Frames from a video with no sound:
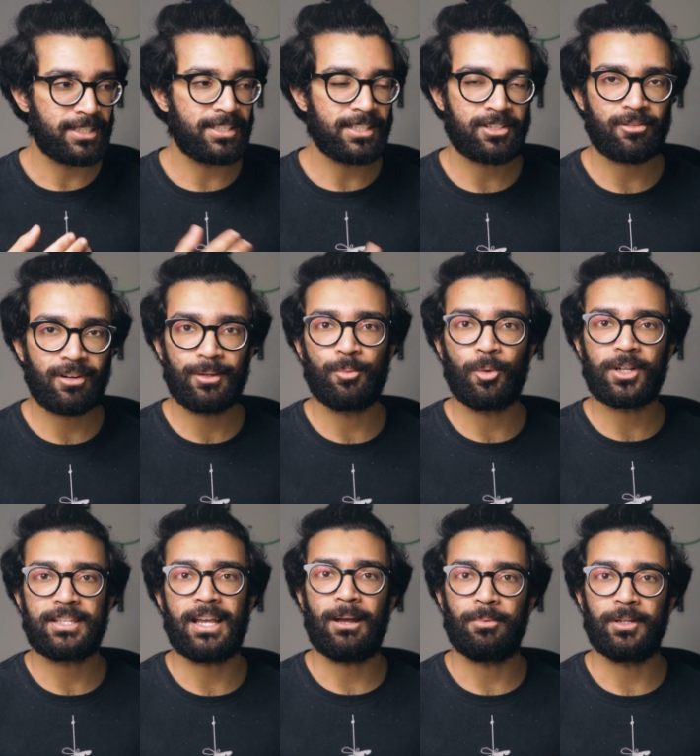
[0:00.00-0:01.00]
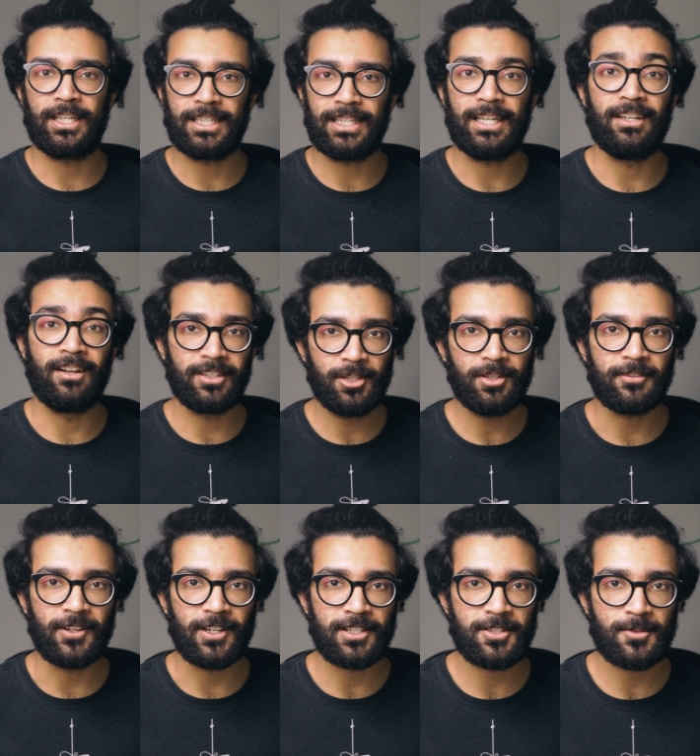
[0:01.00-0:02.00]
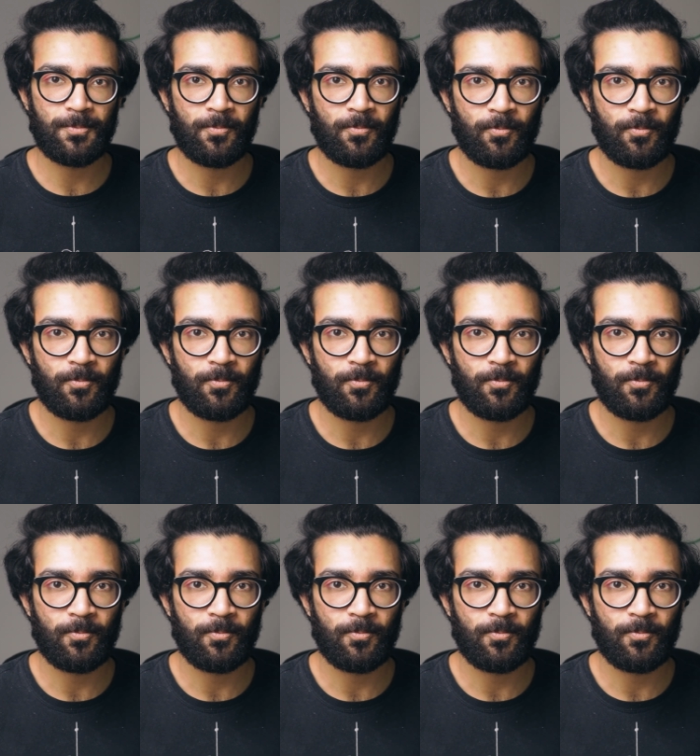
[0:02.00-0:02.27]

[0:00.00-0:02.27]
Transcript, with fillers: to describe what's happening in our universe.